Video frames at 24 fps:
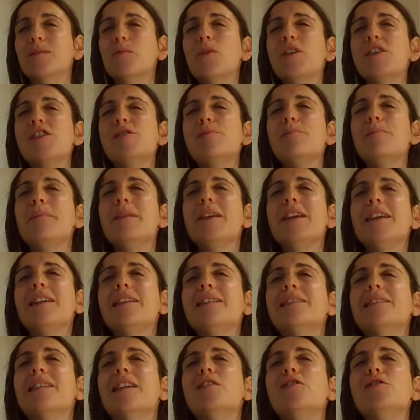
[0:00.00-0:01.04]
which
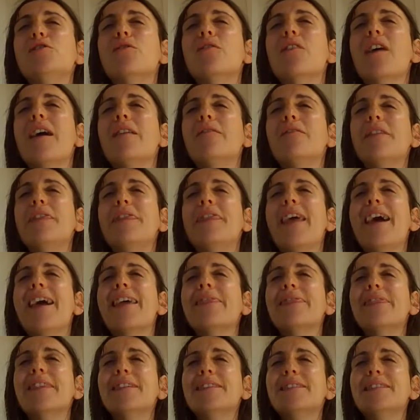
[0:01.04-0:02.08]
means that you have a
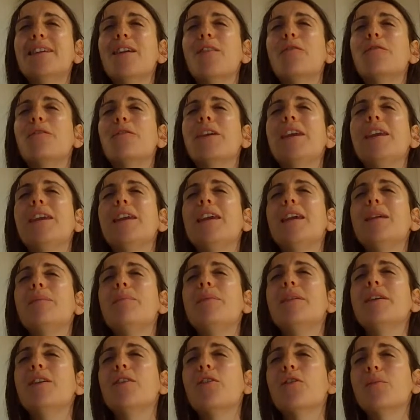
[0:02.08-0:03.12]
tendency of
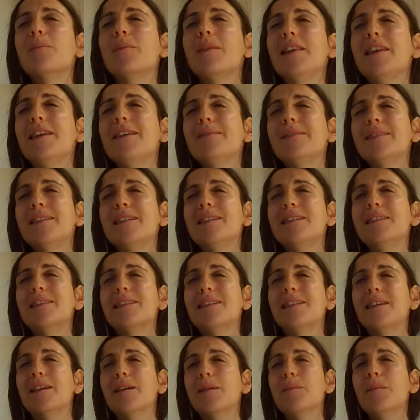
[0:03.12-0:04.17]
keeping your belief
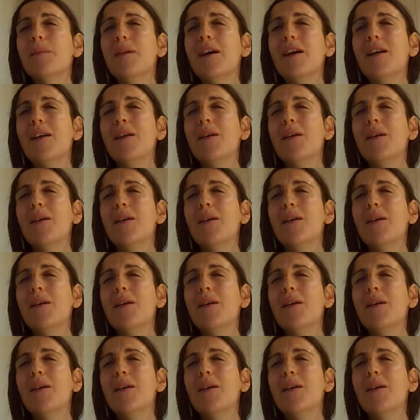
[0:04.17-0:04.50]
system